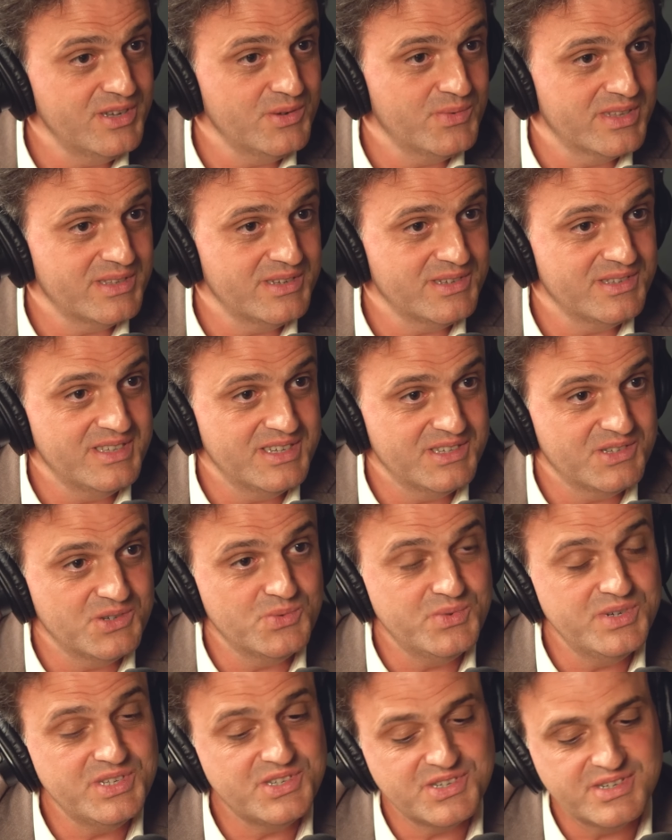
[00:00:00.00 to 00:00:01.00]
what is the
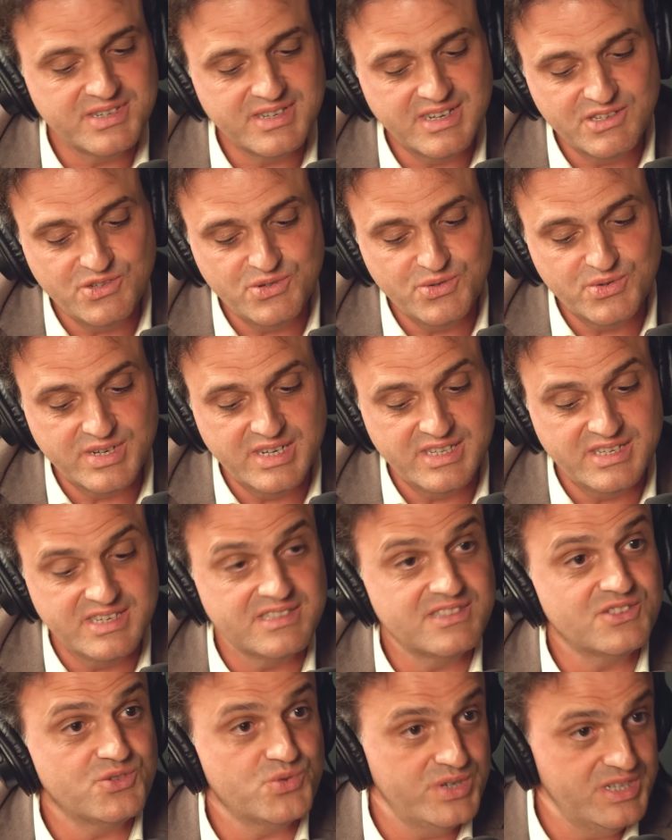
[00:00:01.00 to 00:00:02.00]
sewage, and you get
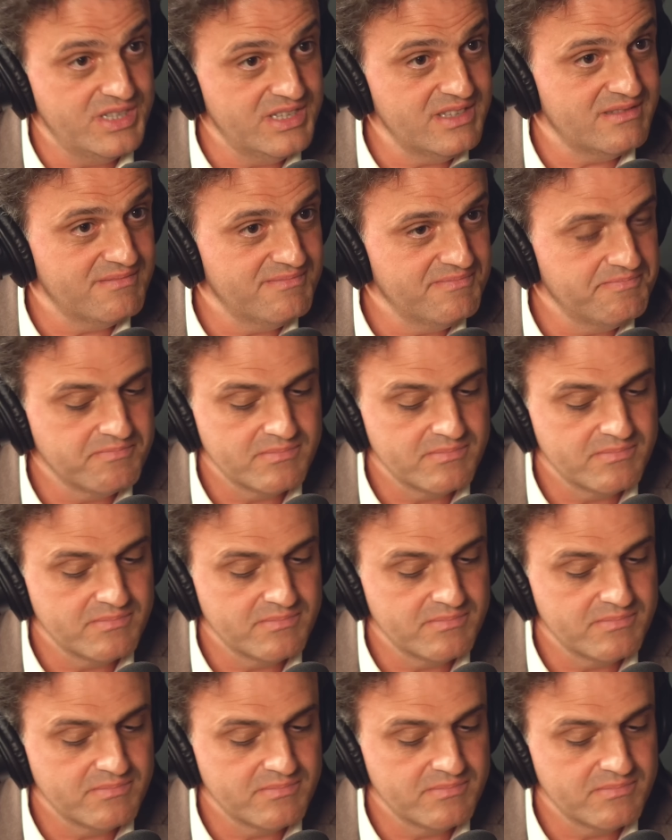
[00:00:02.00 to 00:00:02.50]
it treated.